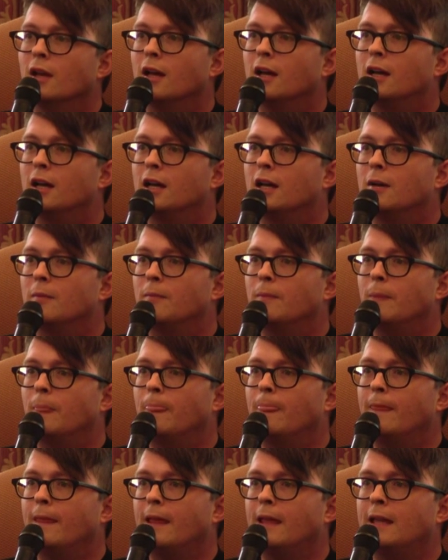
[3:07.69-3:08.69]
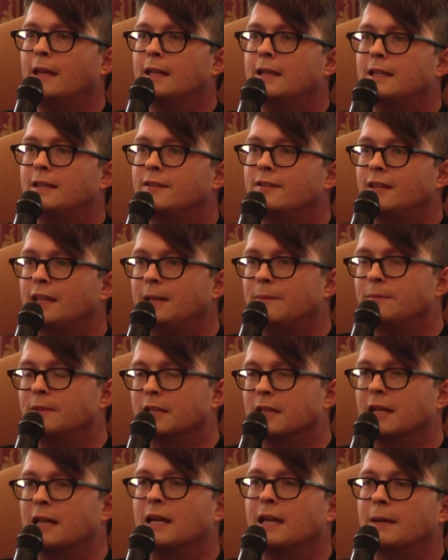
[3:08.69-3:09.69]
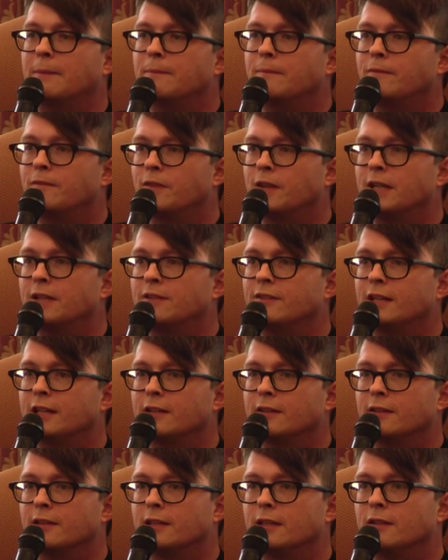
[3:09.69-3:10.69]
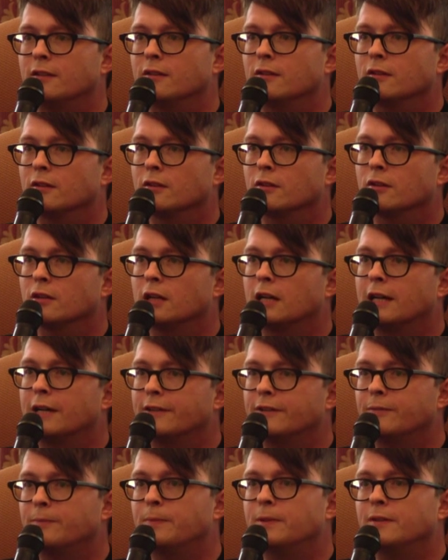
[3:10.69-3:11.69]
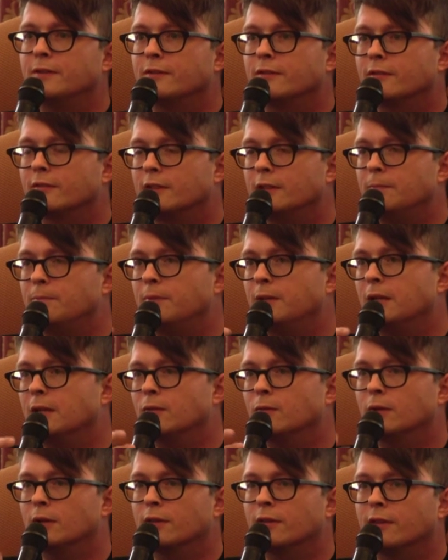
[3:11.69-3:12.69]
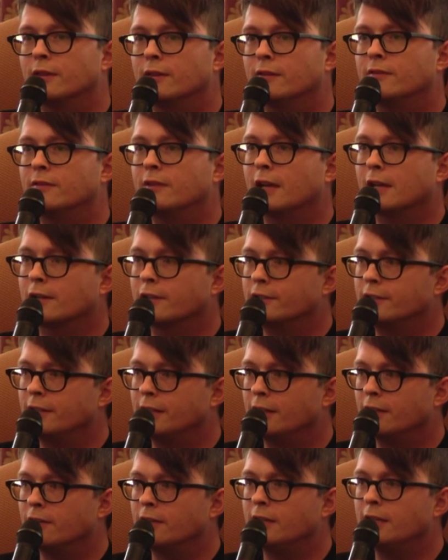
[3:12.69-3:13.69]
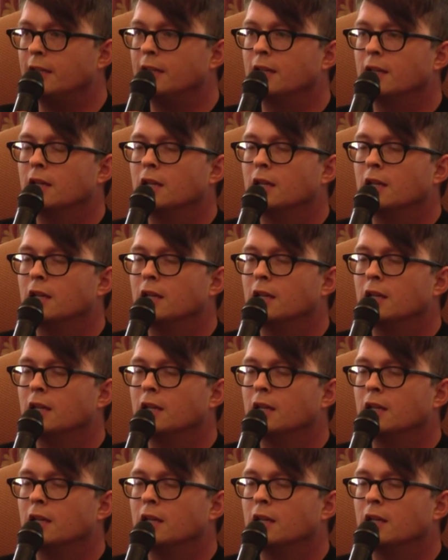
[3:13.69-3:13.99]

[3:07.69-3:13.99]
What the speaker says: and at the same time finds out that her husband's sleeping with his secretary,